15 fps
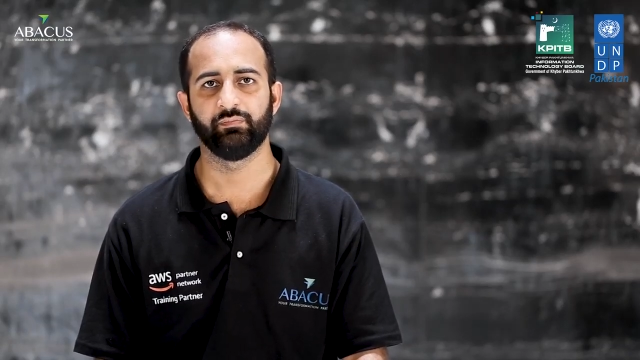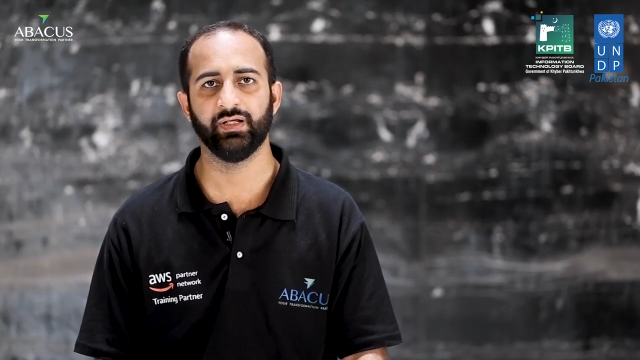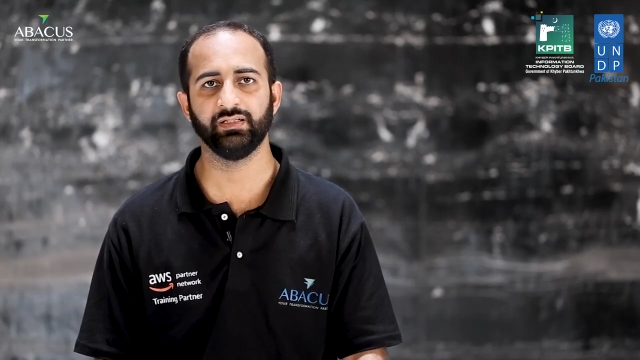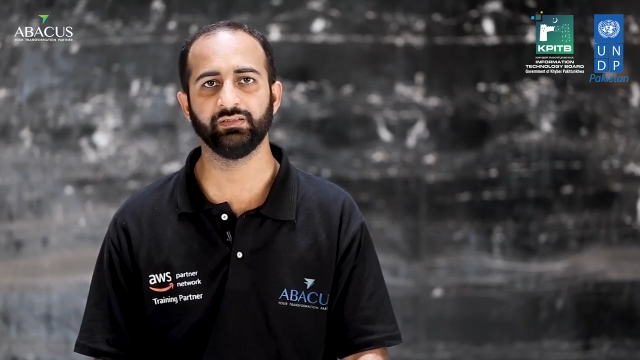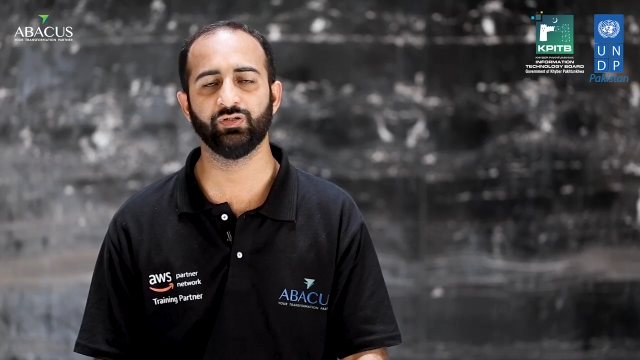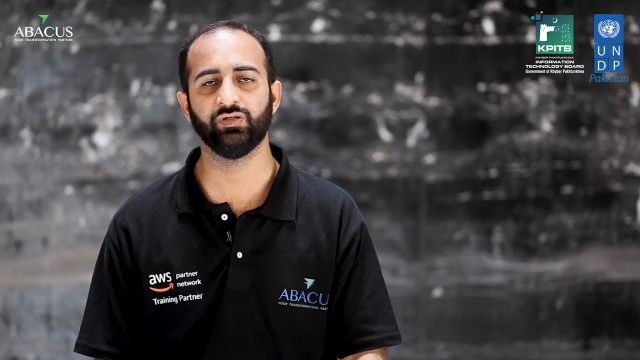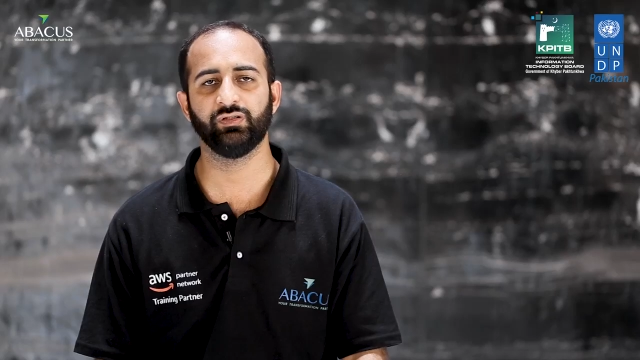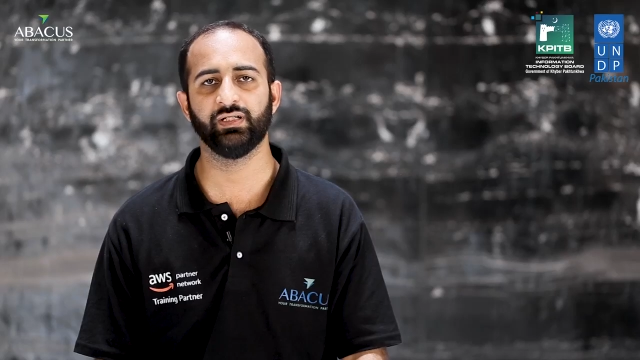
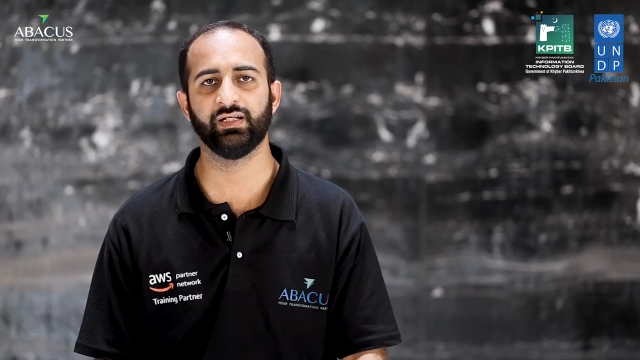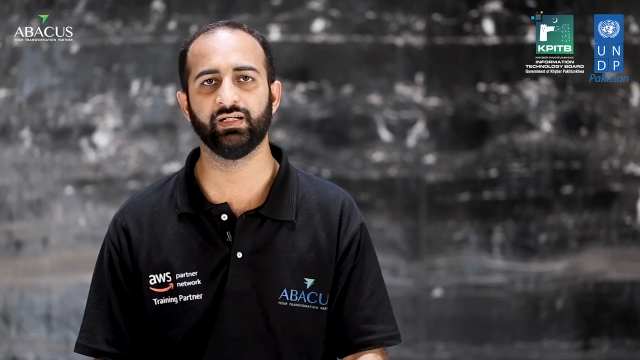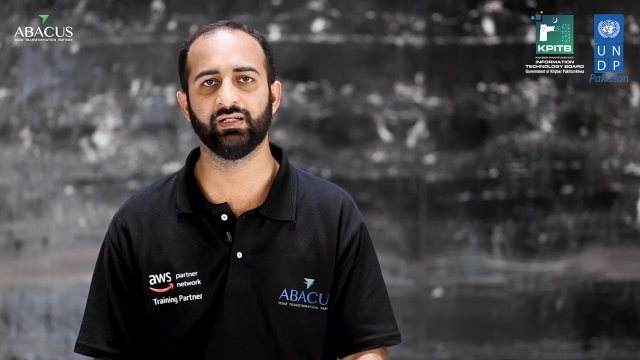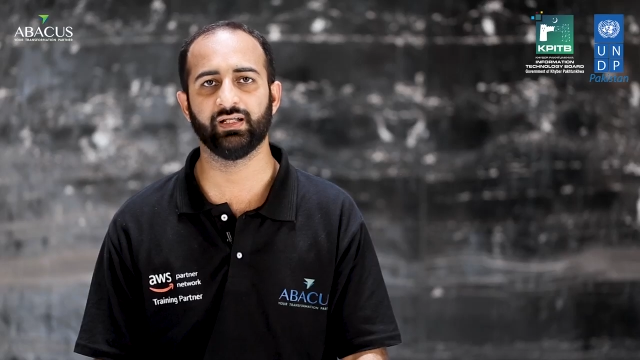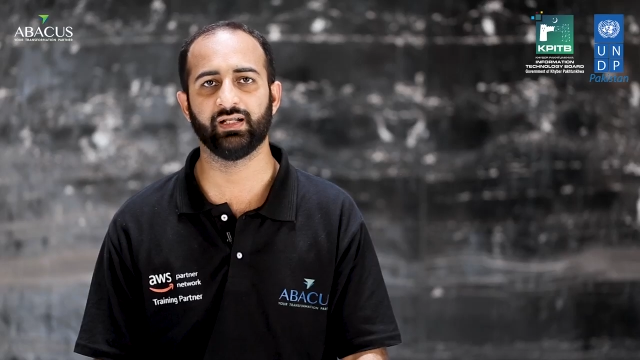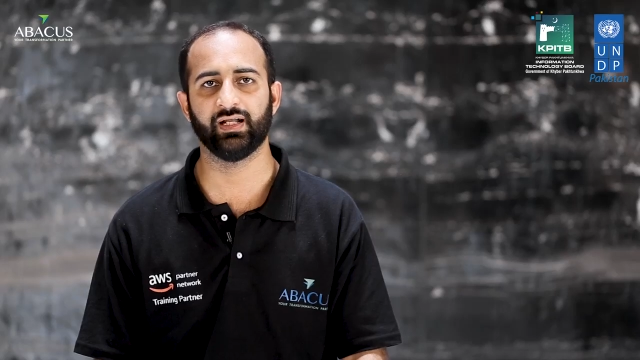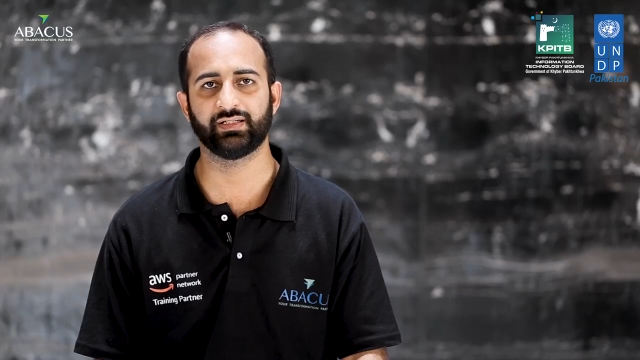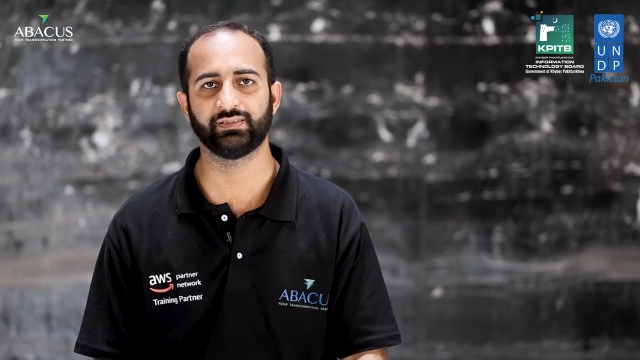based on their
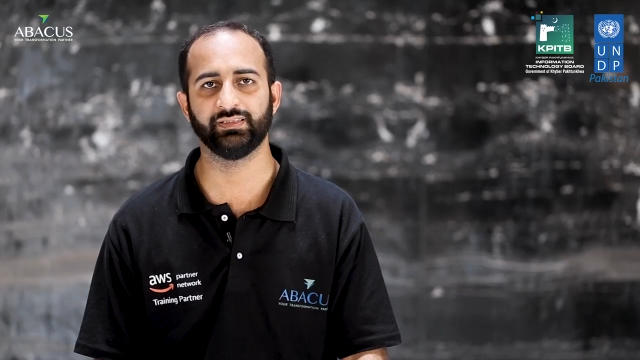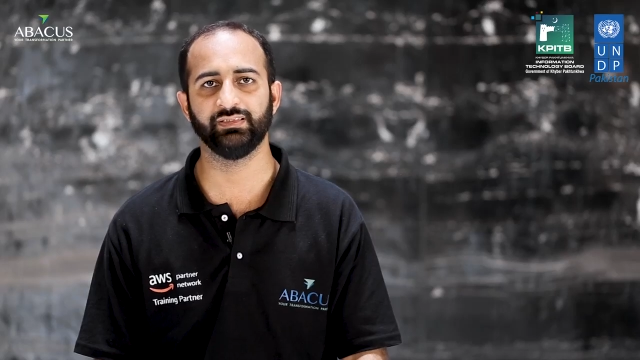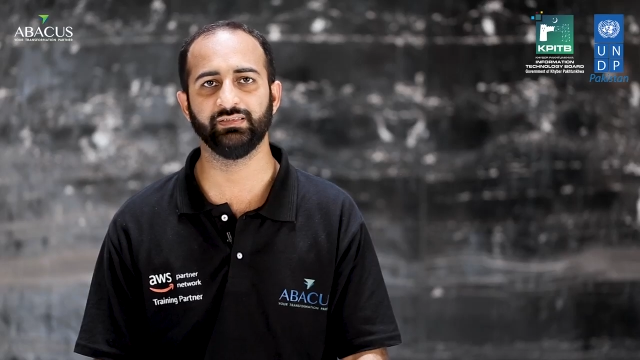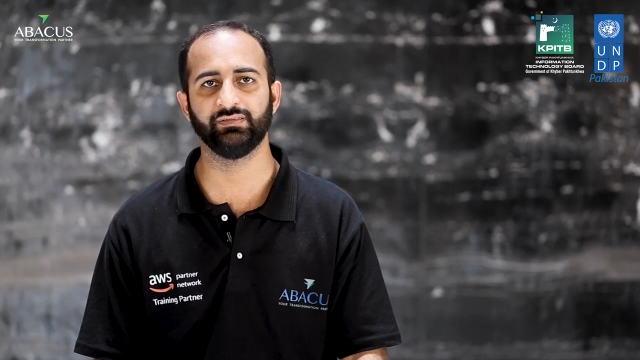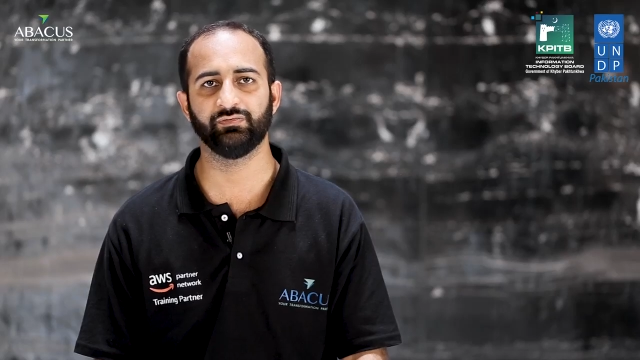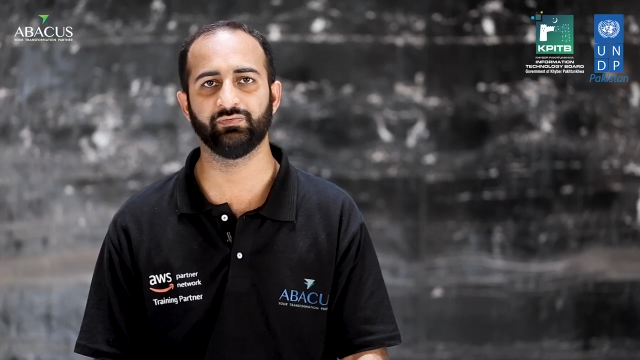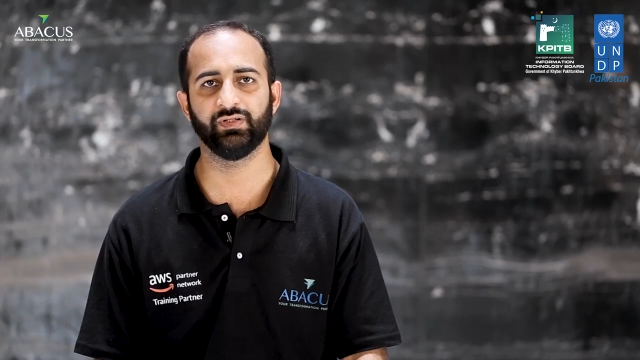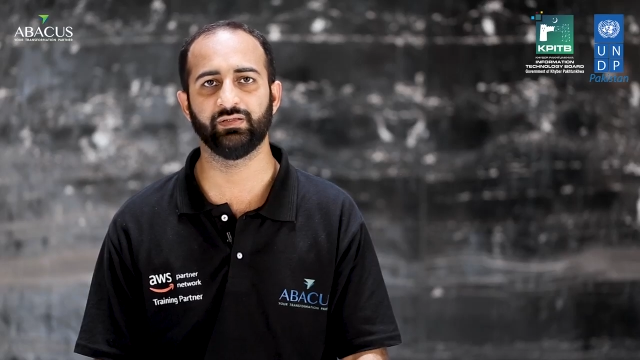
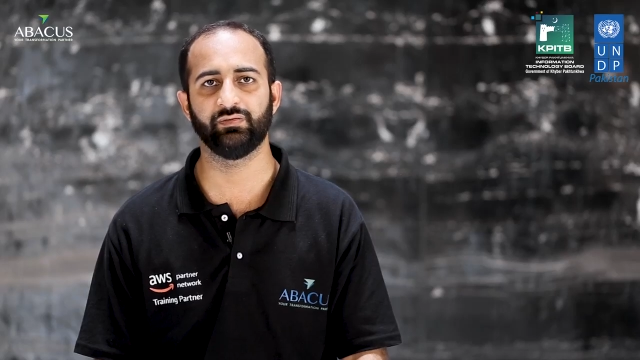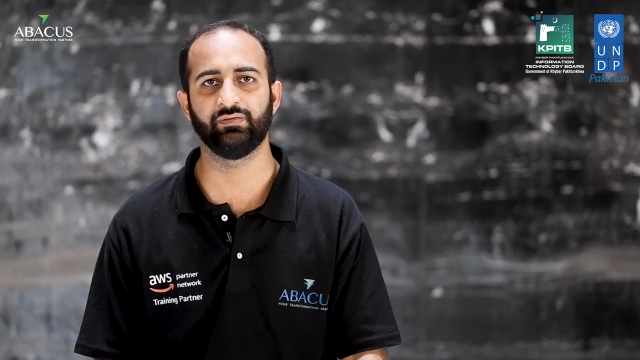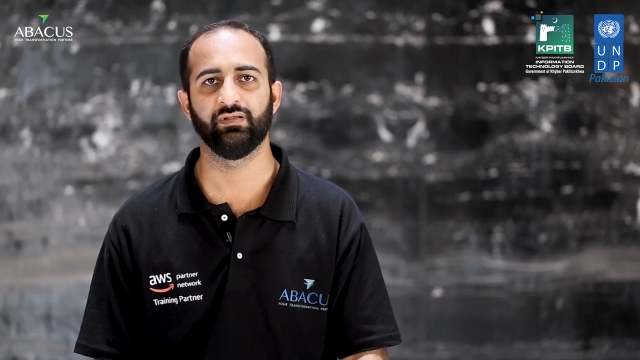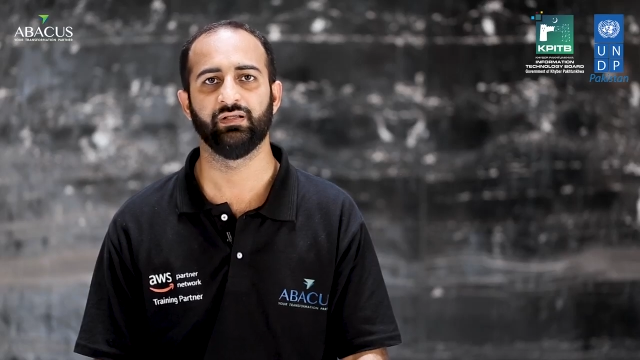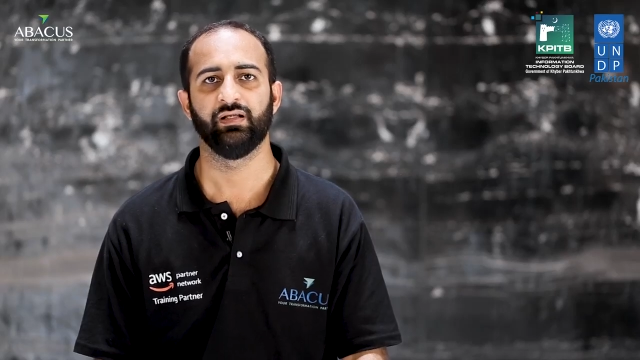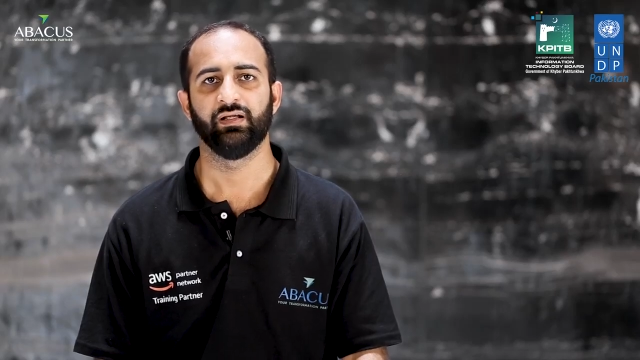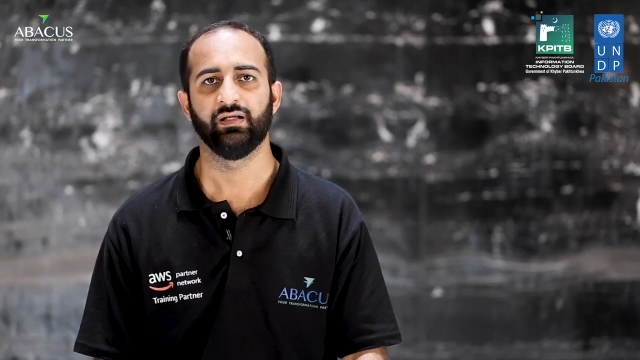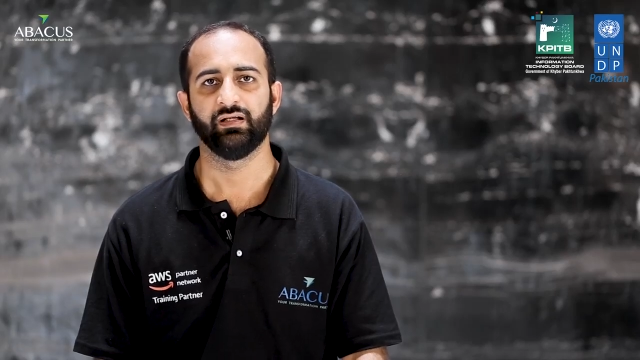interactions with
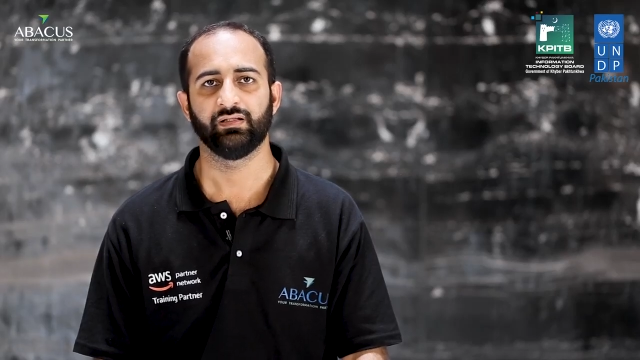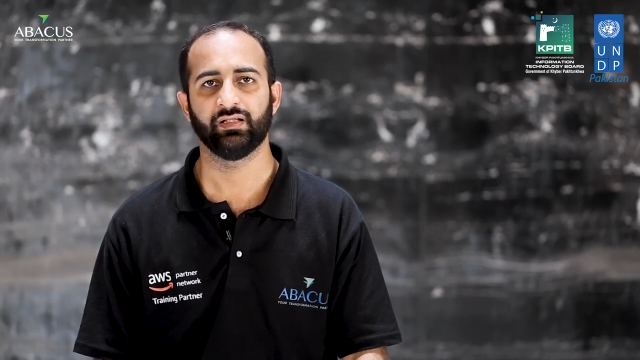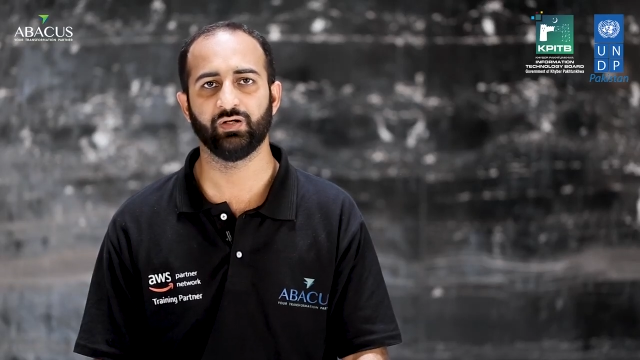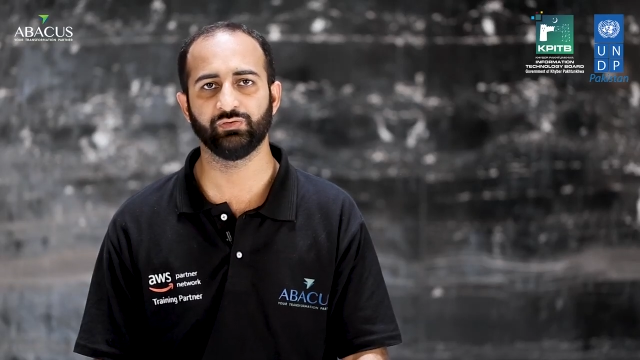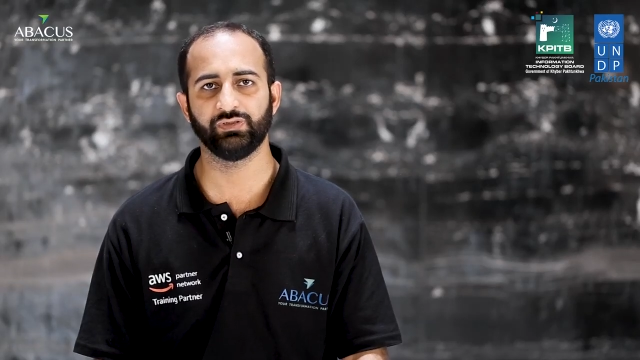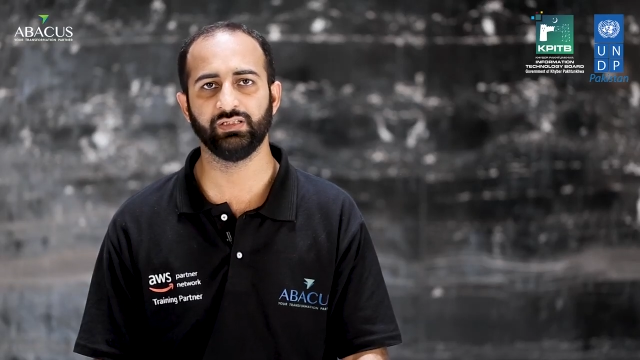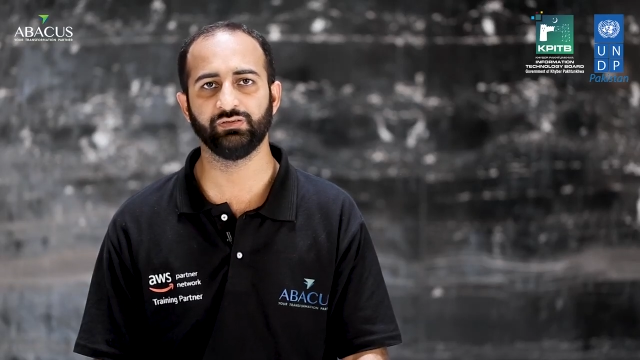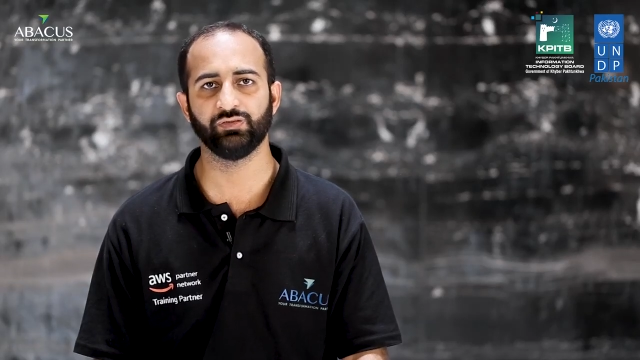
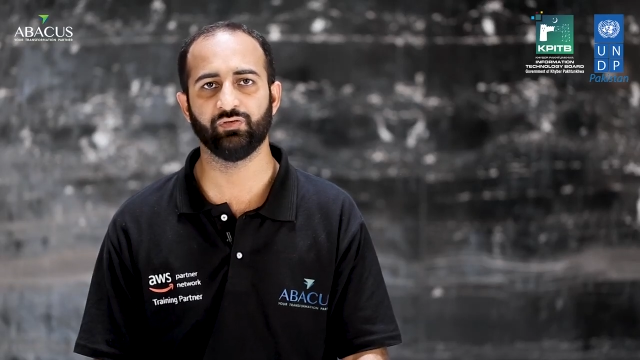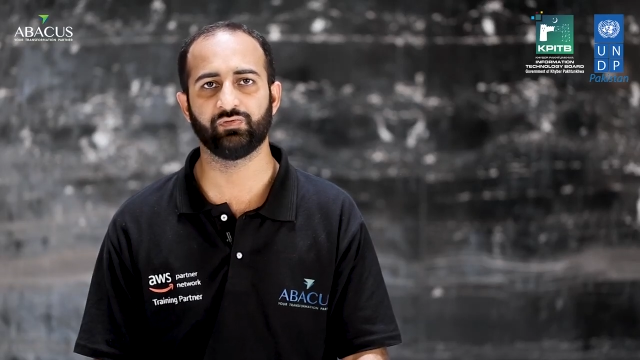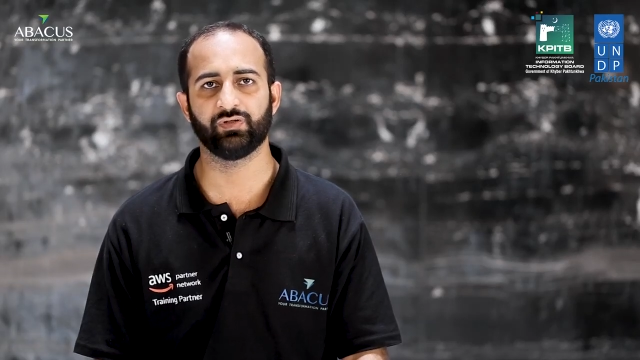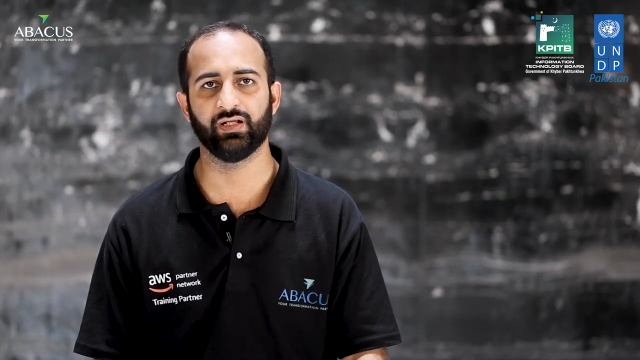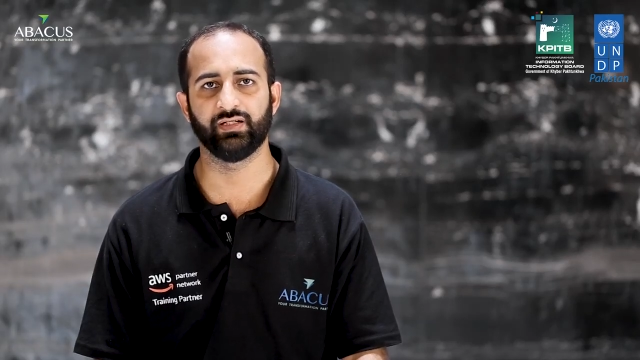thousands of